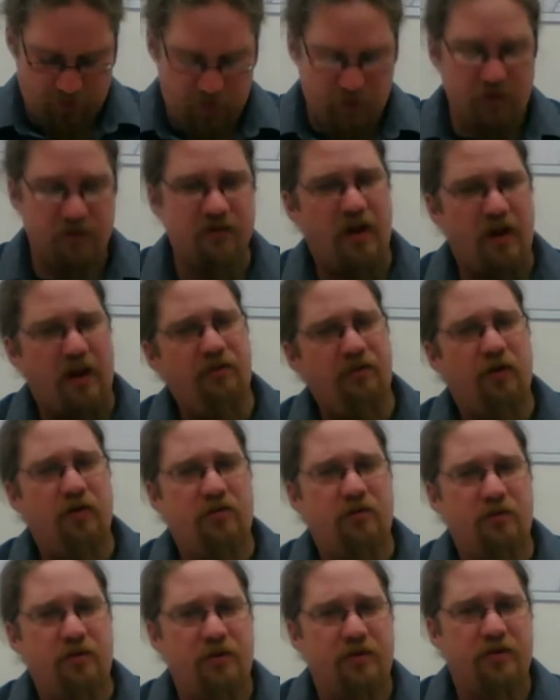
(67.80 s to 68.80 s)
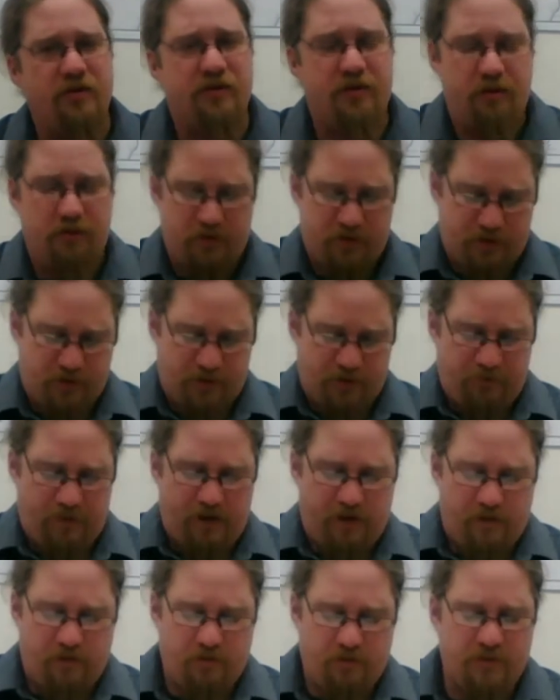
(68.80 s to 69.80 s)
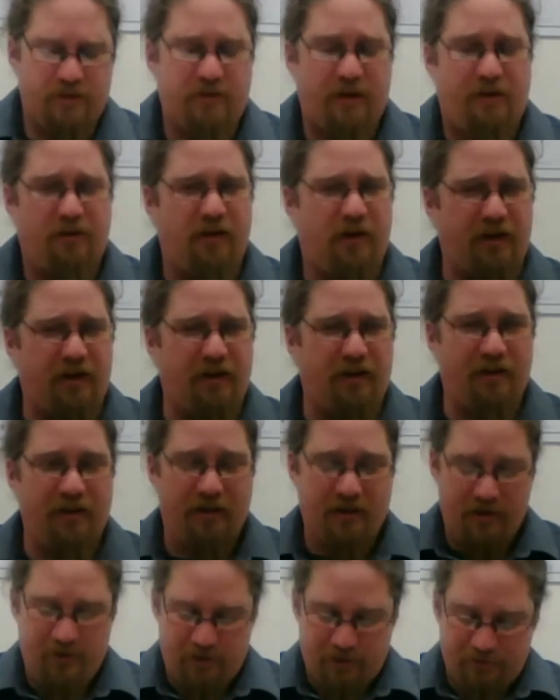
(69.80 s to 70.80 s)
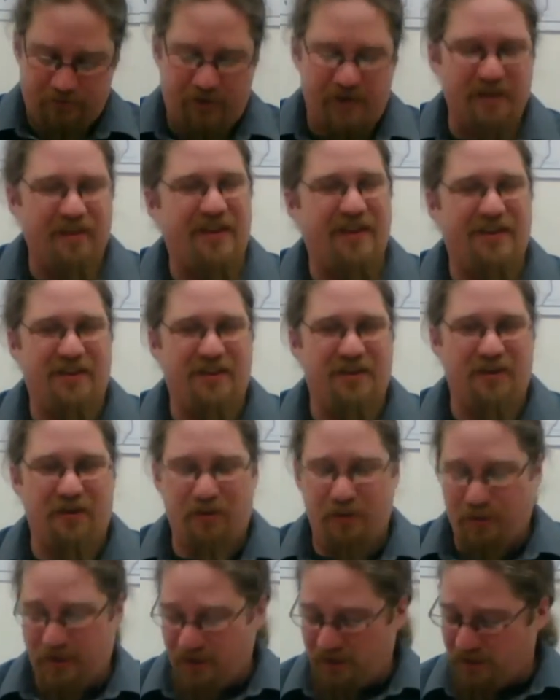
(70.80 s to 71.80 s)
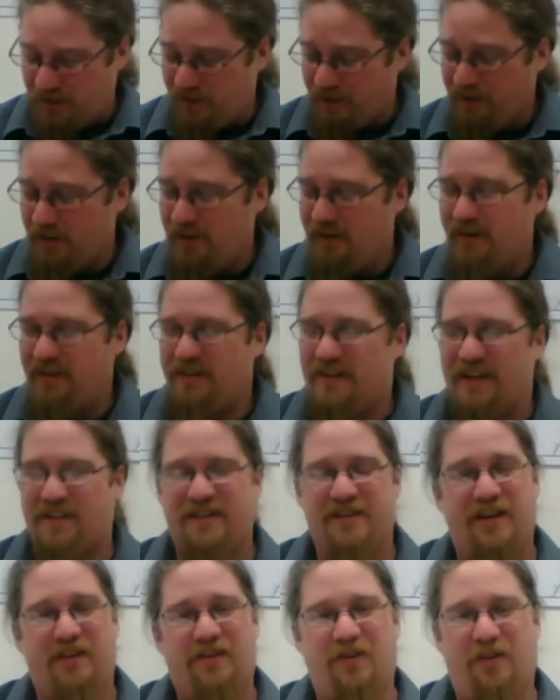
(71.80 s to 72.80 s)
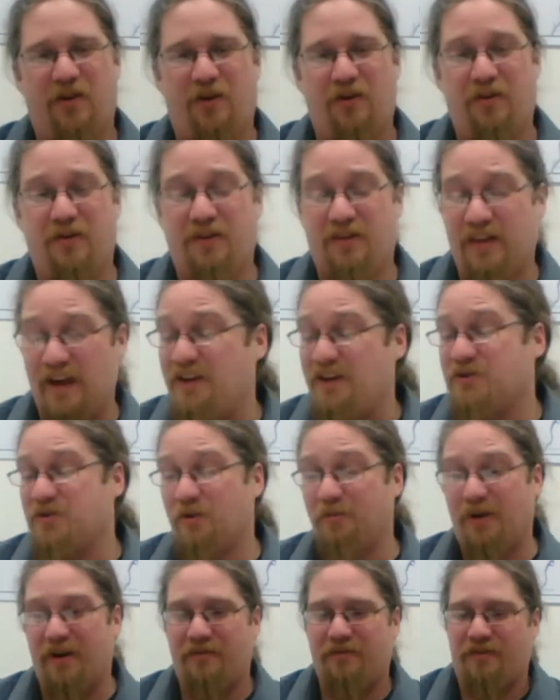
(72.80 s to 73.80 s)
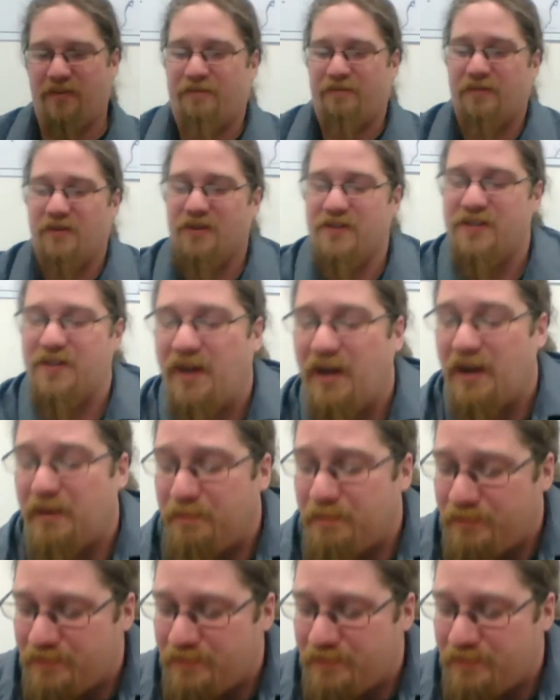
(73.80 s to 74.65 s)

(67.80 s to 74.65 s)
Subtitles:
So have a look through those too, see if any of those sound like a fun thing to do when you're testing out the Dash Robot for the first time.